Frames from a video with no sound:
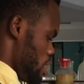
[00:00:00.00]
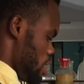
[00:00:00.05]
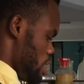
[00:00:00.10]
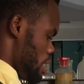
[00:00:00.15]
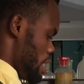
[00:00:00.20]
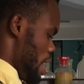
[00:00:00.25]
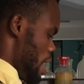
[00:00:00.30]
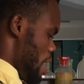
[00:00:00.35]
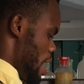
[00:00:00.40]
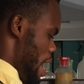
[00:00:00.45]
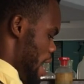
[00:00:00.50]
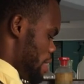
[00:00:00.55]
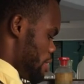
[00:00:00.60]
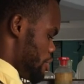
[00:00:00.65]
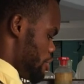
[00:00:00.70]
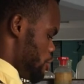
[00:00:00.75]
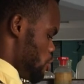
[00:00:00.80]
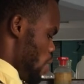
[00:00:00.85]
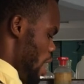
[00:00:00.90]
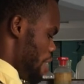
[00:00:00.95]
Now
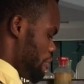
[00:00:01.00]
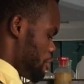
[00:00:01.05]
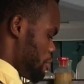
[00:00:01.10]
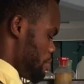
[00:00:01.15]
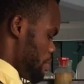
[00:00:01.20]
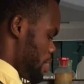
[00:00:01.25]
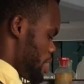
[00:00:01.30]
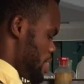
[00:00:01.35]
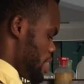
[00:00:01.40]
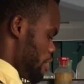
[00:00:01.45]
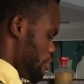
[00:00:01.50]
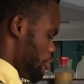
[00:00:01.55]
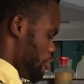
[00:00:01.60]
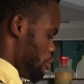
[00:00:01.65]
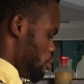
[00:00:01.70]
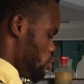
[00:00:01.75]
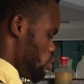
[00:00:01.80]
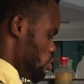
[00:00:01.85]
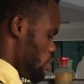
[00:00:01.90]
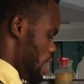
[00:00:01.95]
you have to be
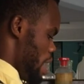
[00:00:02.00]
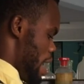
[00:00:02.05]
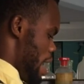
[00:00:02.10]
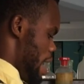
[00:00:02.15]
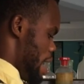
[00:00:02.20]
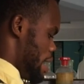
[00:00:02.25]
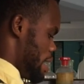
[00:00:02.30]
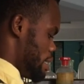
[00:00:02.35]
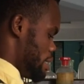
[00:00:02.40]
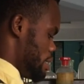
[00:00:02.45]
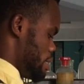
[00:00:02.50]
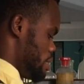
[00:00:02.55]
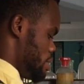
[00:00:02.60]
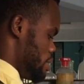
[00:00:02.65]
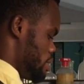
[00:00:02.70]
careful, and